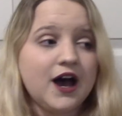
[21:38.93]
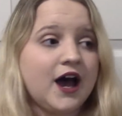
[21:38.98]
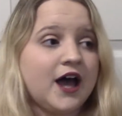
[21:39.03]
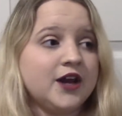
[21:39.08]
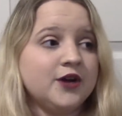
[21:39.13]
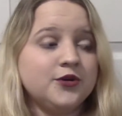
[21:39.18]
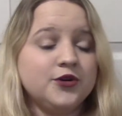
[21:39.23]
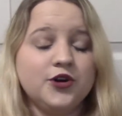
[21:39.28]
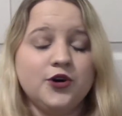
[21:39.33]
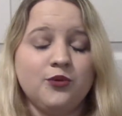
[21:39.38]
I
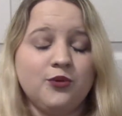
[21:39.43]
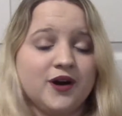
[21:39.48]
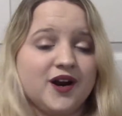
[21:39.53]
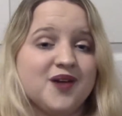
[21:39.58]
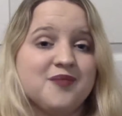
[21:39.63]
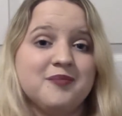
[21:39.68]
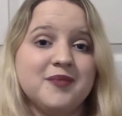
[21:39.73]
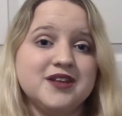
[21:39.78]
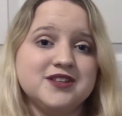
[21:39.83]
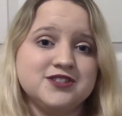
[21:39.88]
don't know what
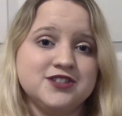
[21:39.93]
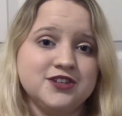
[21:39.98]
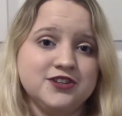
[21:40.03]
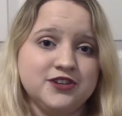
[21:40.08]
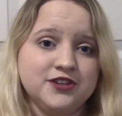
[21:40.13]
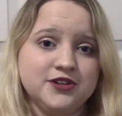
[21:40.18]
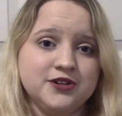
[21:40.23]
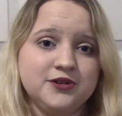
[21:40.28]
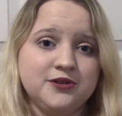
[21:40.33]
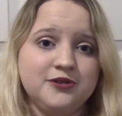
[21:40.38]
I'm meant to
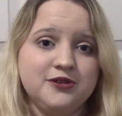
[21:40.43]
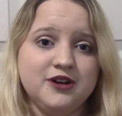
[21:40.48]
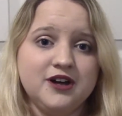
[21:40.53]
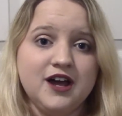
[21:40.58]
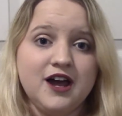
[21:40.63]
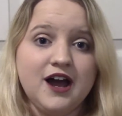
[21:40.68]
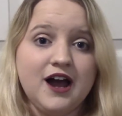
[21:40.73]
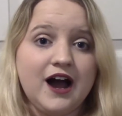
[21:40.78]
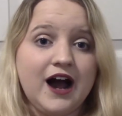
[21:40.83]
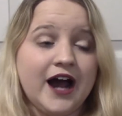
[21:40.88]
do.
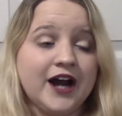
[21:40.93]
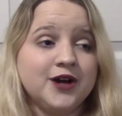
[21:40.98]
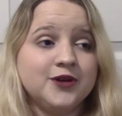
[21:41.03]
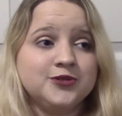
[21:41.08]
I